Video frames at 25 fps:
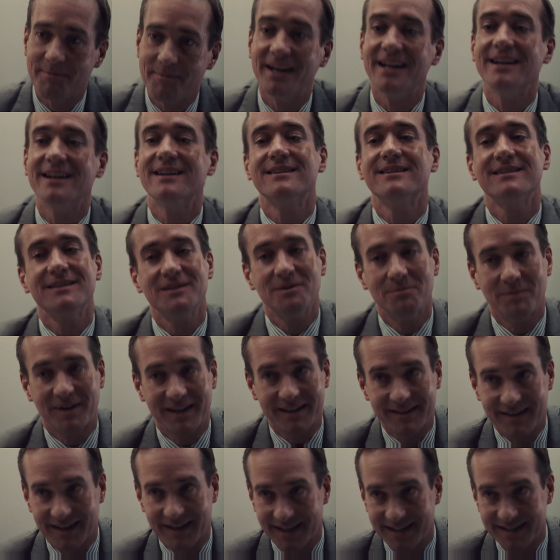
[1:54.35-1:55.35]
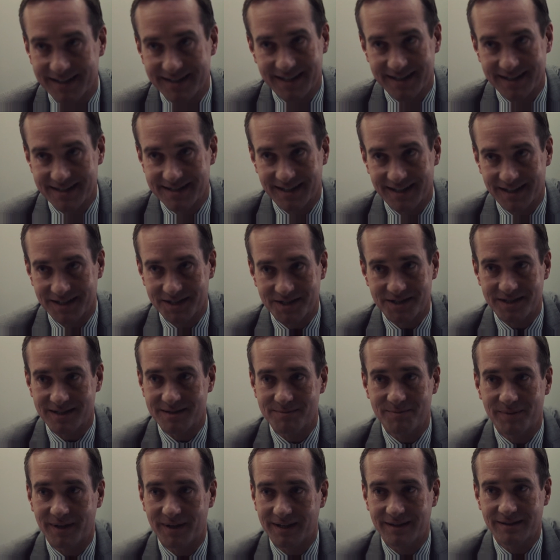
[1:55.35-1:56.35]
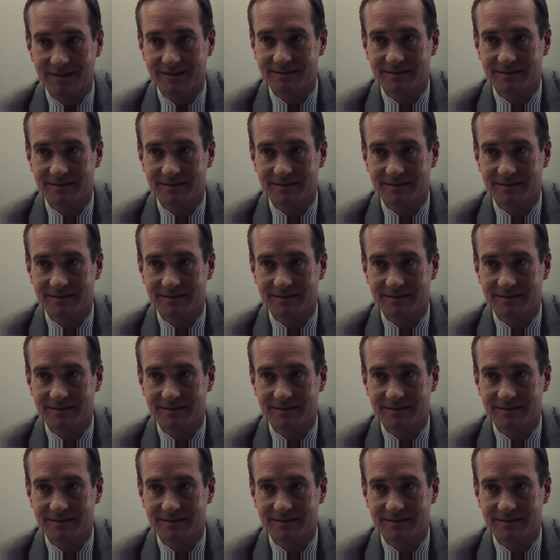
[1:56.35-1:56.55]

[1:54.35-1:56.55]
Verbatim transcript: mean, you might think it tastes delicious, but.